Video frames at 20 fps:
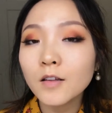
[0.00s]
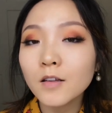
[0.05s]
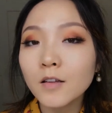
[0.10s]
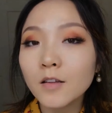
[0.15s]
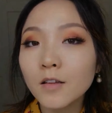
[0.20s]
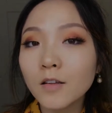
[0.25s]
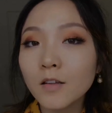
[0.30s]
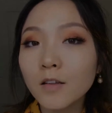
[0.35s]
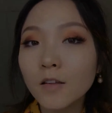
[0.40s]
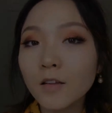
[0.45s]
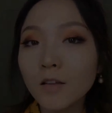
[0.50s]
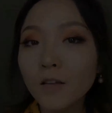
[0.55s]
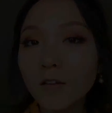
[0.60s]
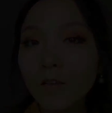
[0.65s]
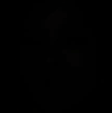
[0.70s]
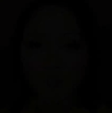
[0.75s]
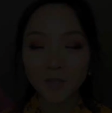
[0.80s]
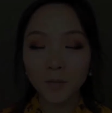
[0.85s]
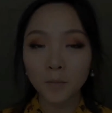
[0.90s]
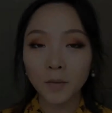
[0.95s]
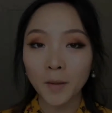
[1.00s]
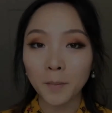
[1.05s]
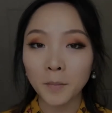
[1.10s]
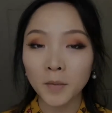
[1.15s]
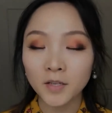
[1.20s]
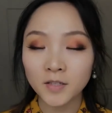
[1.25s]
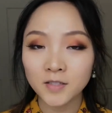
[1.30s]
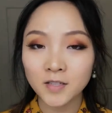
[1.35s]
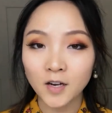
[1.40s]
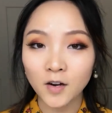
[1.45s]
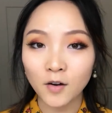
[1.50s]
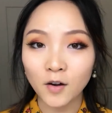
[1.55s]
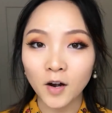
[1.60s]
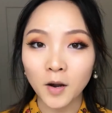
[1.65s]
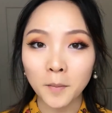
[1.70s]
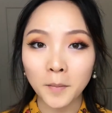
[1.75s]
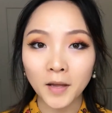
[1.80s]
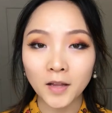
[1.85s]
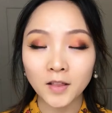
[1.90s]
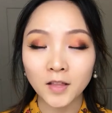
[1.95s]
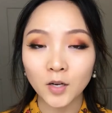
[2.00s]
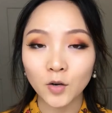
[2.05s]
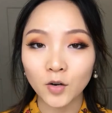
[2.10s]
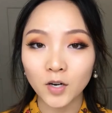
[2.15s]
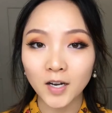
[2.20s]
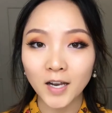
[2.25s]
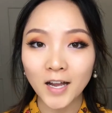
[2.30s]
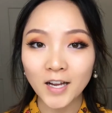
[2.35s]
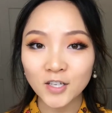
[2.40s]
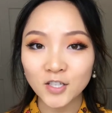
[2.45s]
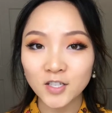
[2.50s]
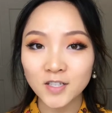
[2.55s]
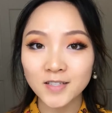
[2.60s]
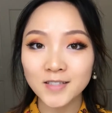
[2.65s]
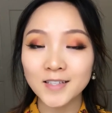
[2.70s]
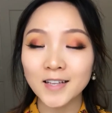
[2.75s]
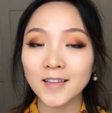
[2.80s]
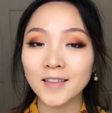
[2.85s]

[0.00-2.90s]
Now I'm gonna put some mascara on my lower lashes,